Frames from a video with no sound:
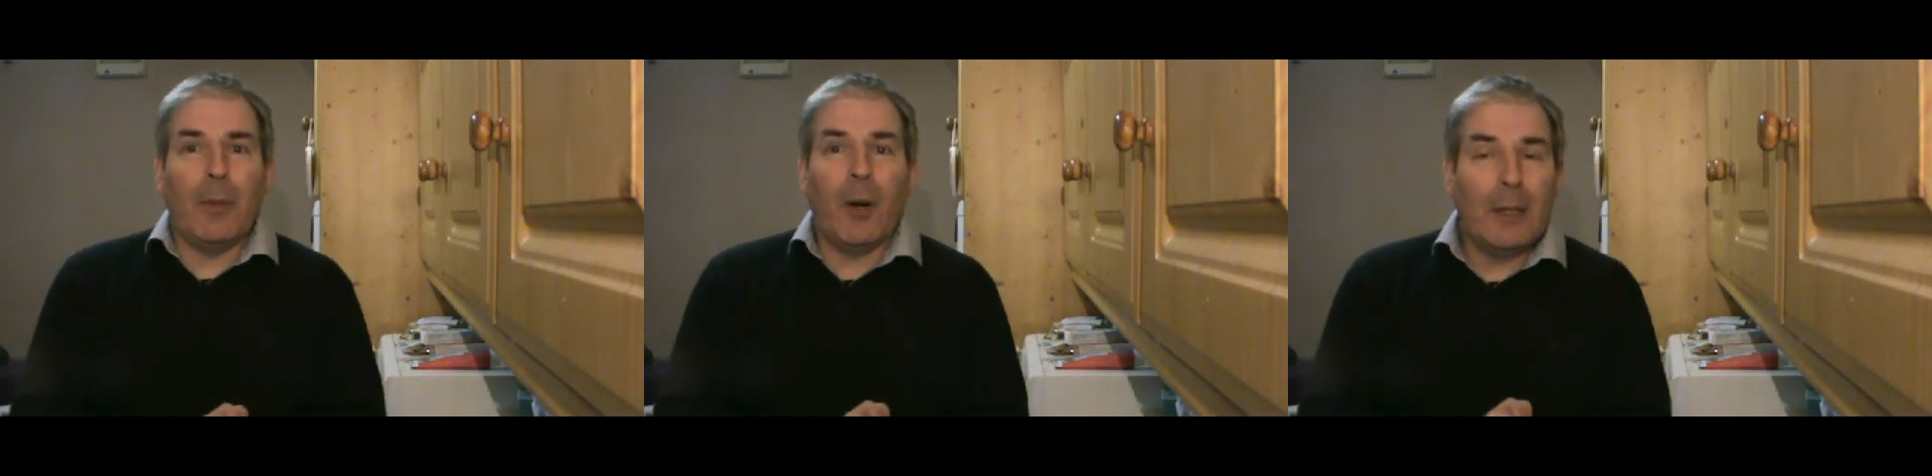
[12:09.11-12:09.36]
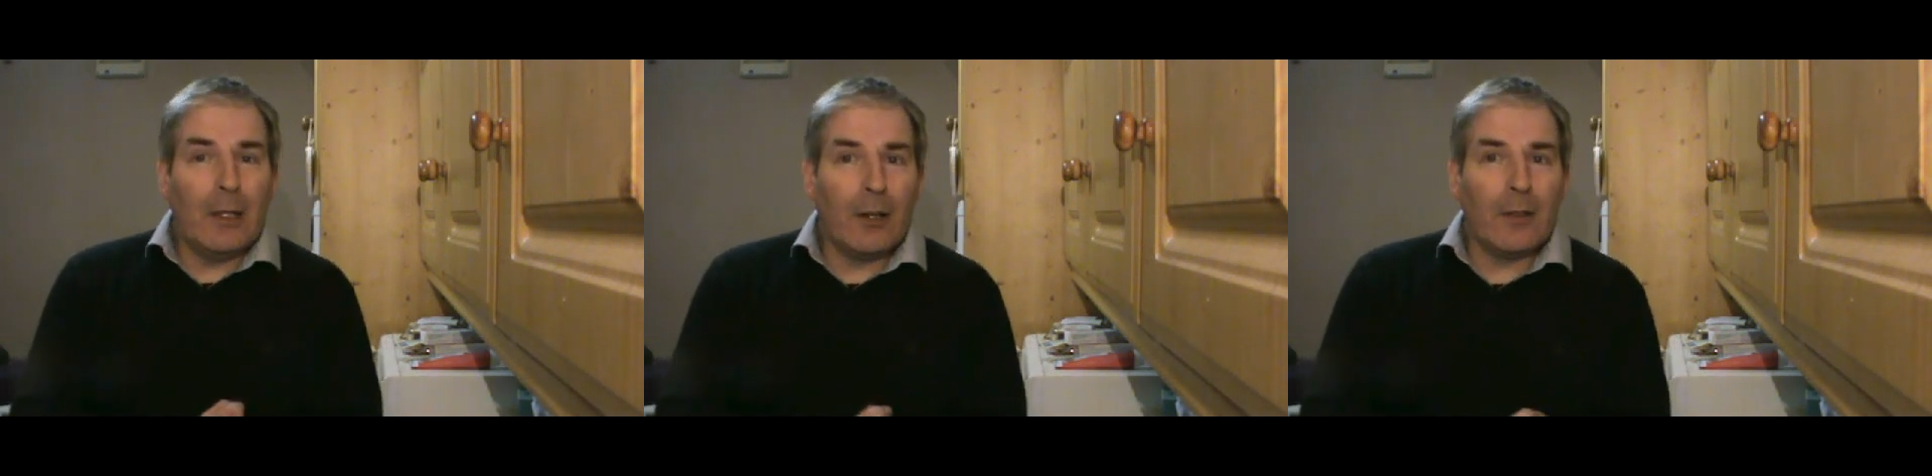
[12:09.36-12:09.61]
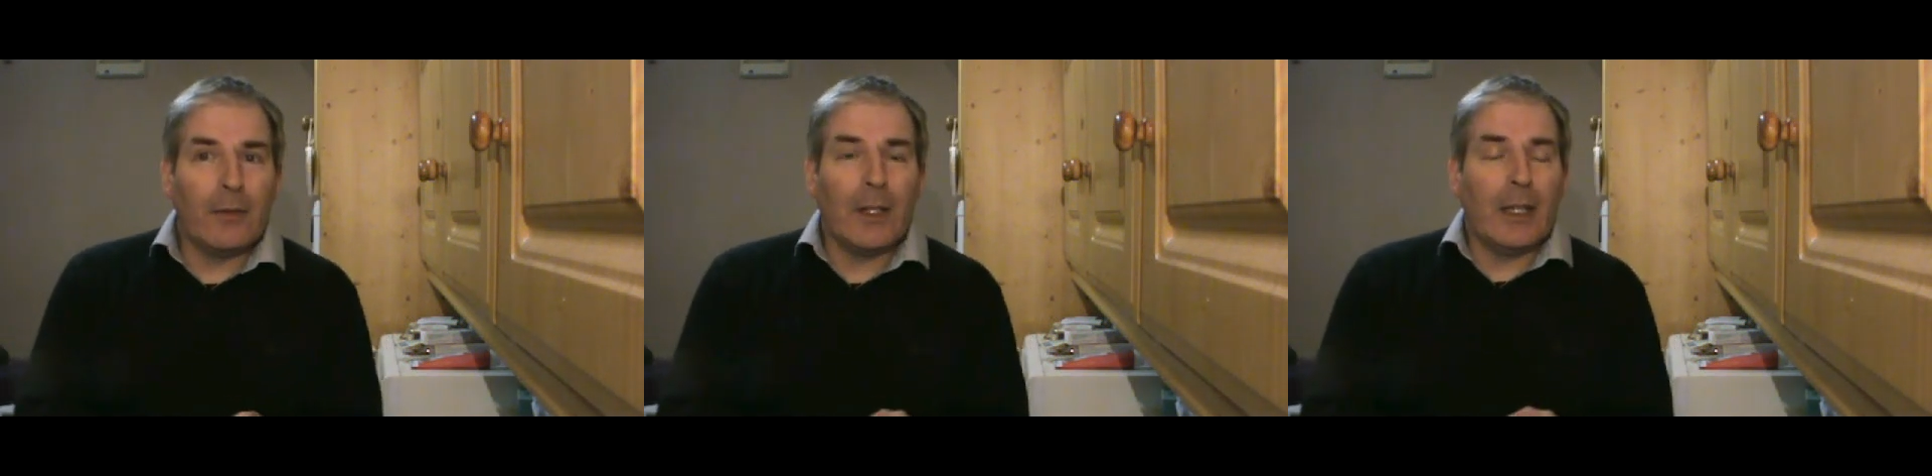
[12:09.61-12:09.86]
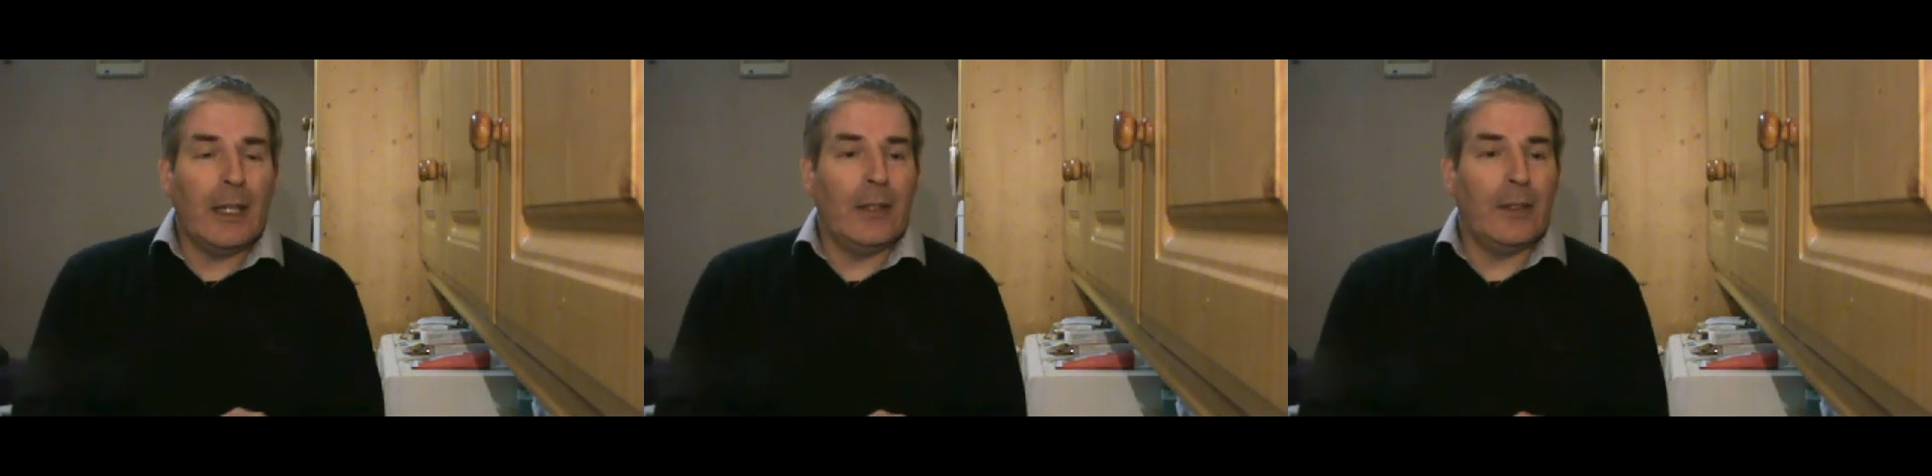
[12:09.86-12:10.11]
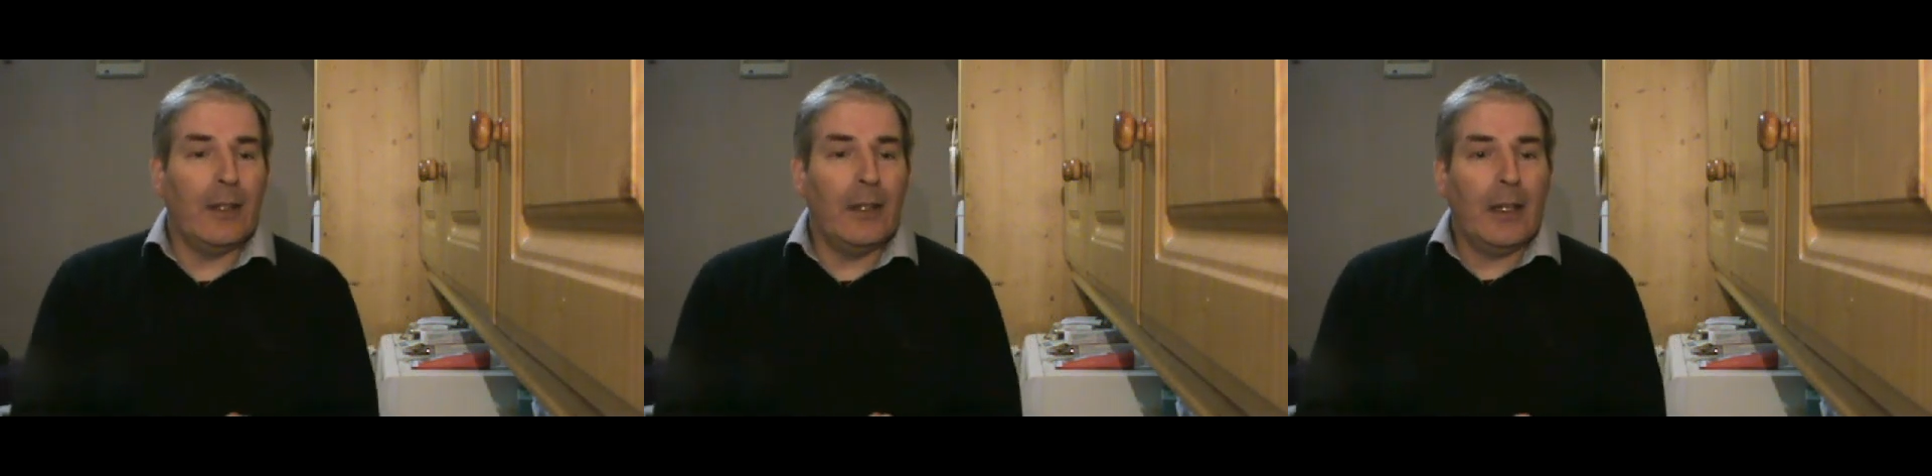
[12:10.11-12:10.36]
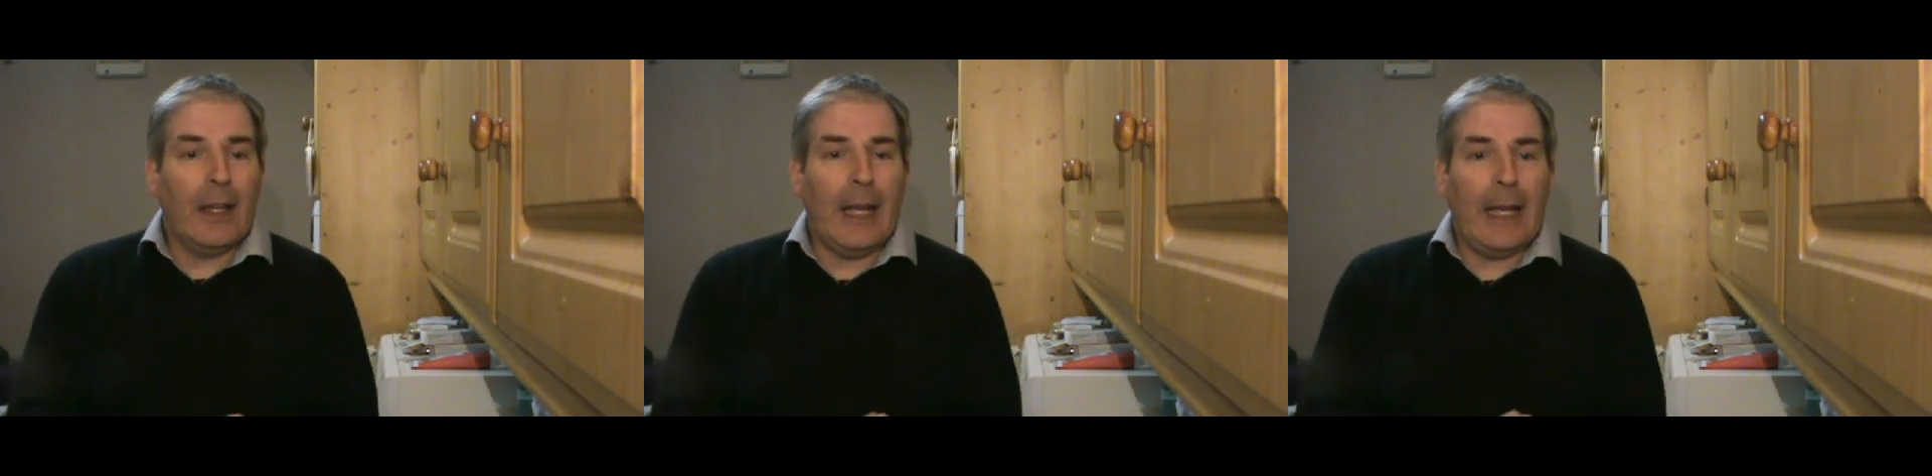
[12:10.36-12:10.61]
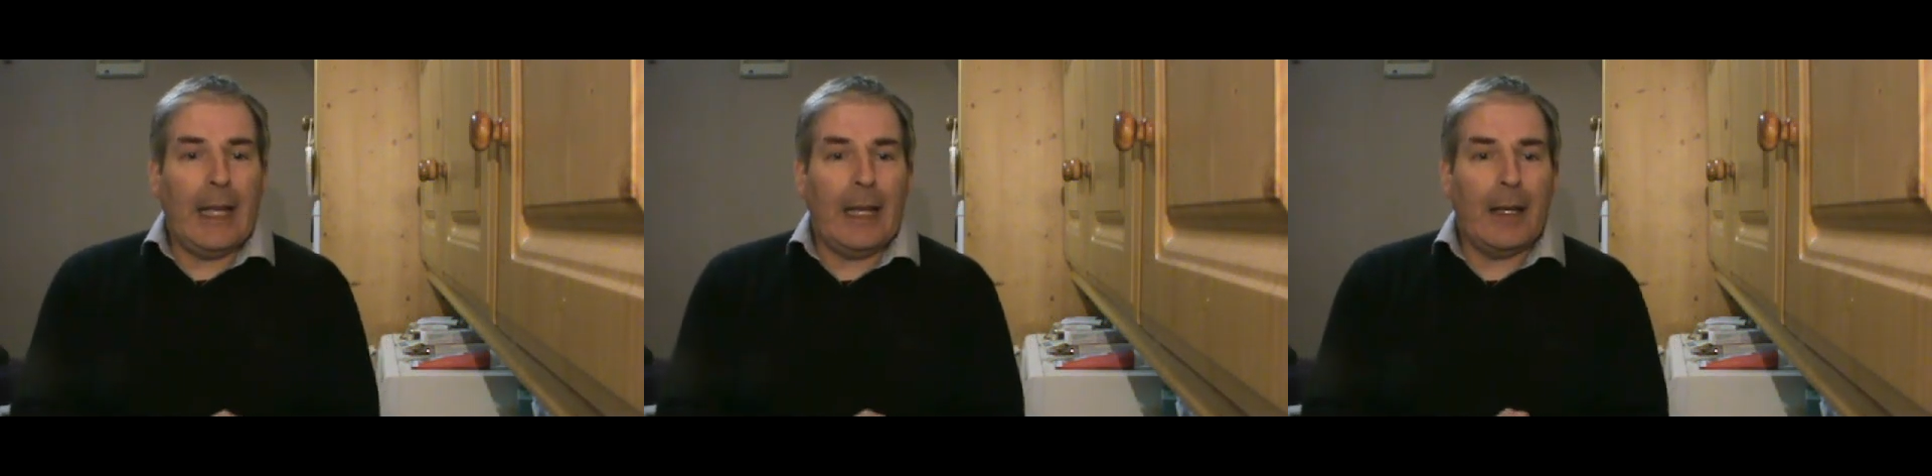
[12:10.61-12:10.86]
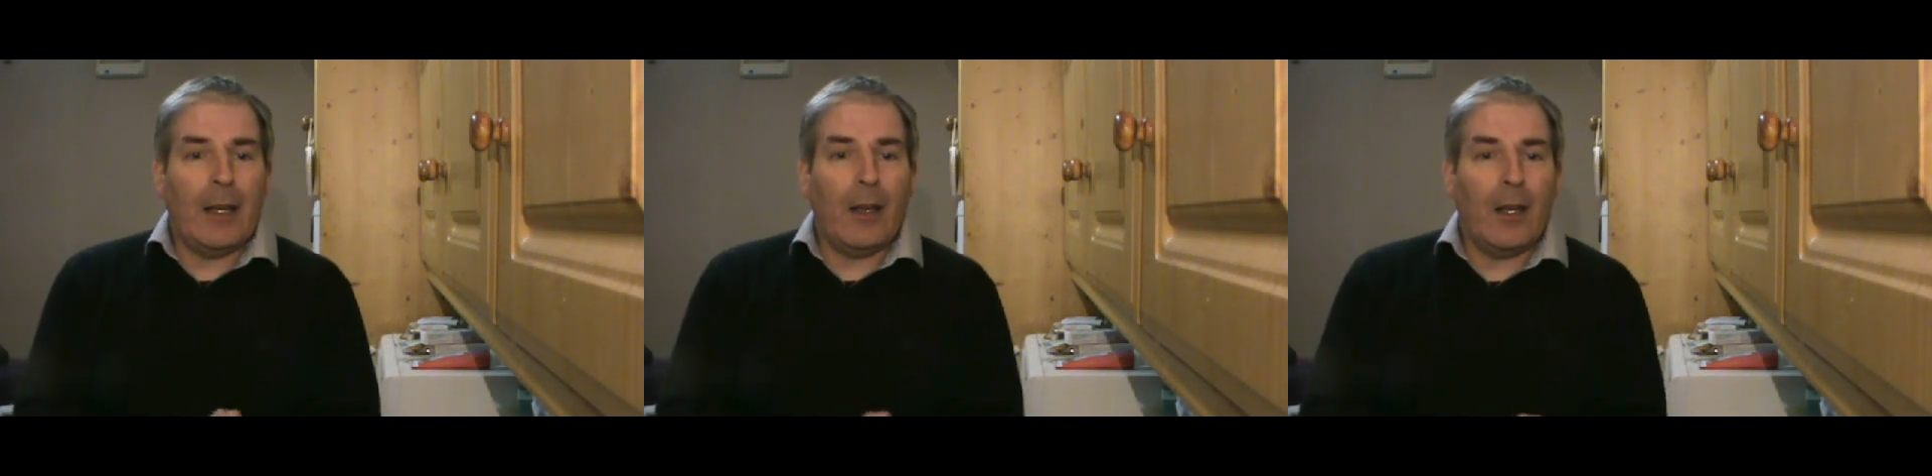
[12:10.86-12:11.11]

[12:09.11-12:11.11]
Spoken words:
puppy love? Is it